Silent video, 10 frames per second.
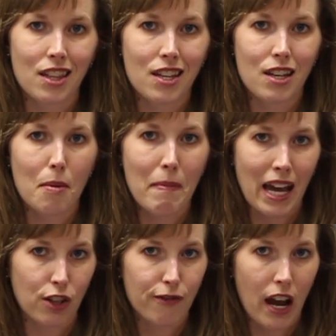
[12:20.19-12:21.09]
the
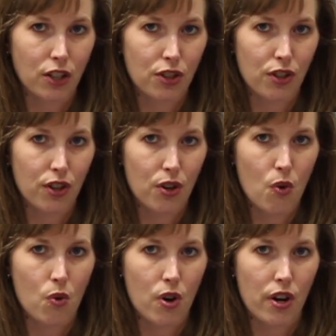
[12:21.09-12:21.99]
manufacturer
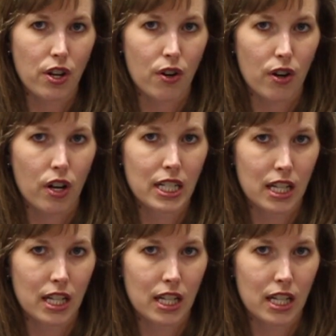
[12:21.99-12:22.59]
or your